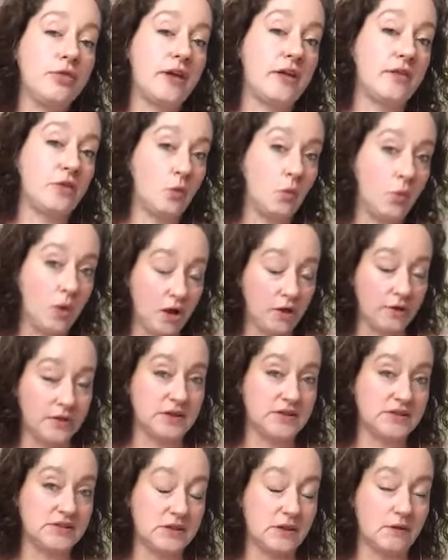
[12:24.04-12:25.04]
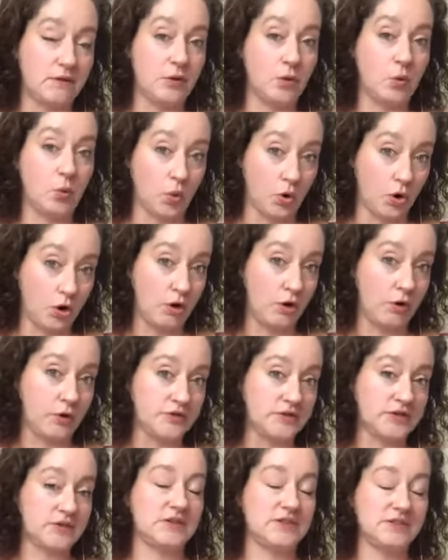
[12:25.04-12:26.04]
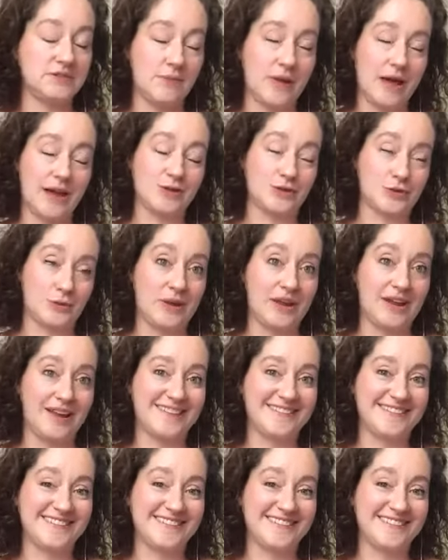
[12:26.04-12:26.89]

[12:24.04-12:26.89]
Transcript: and the wellness of the world is my domain.